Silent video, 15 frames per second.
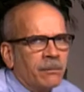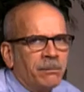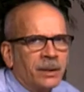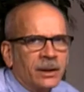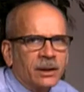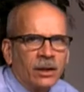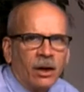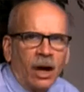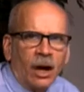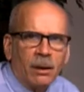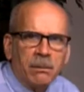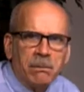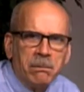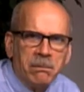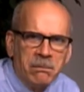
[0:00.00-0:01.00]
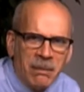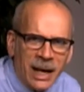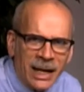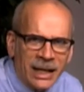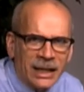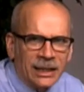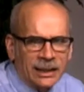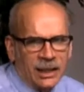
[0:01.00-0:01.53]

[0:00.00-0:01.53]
But there are many